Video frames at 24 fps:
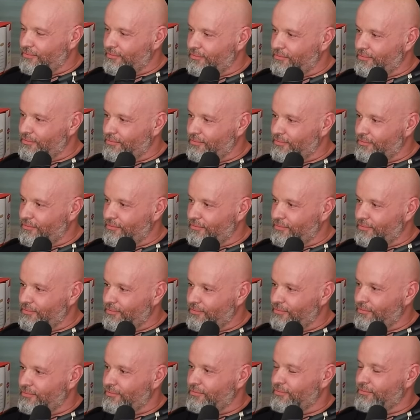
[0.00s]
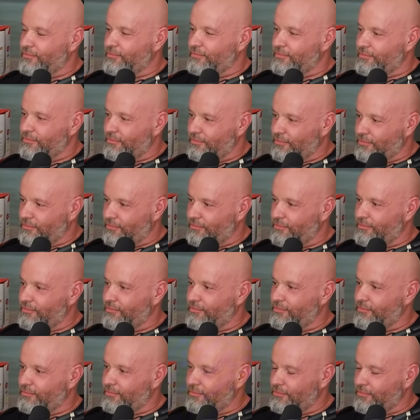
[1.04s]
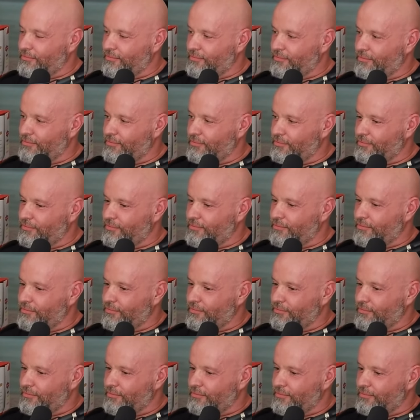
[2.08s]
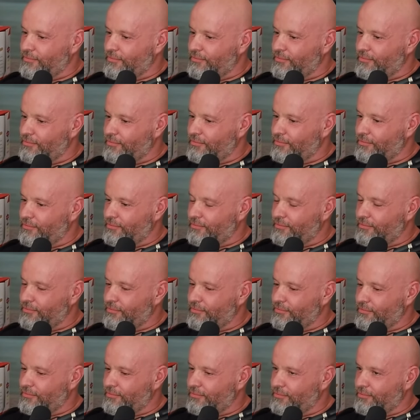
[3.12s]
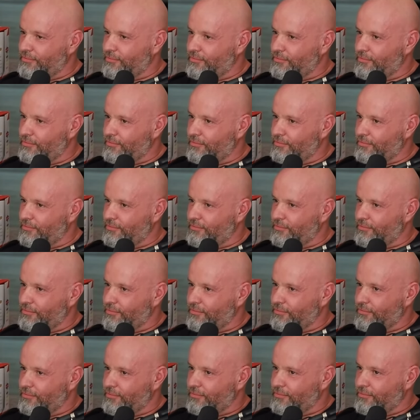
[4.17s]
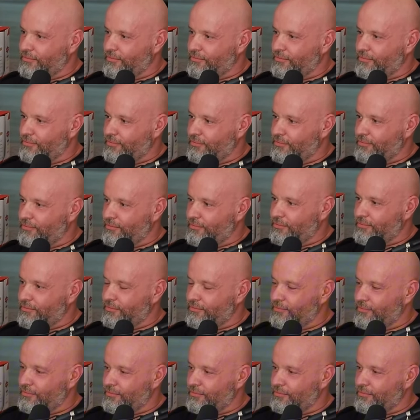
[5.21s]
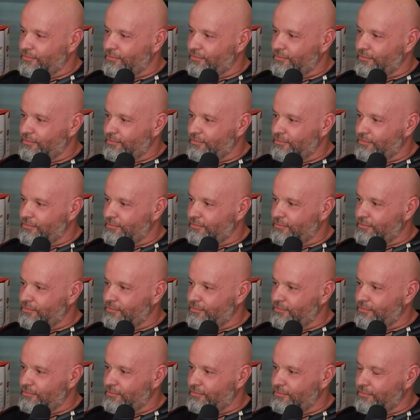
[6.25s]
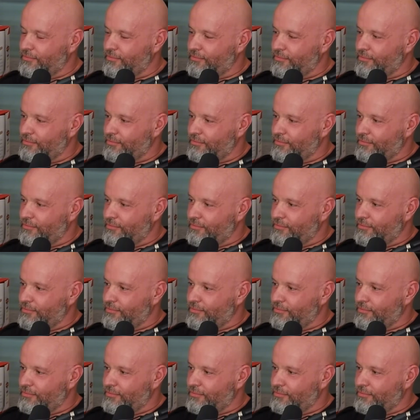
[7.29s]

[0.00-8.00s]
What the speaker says: The person shown says nothing.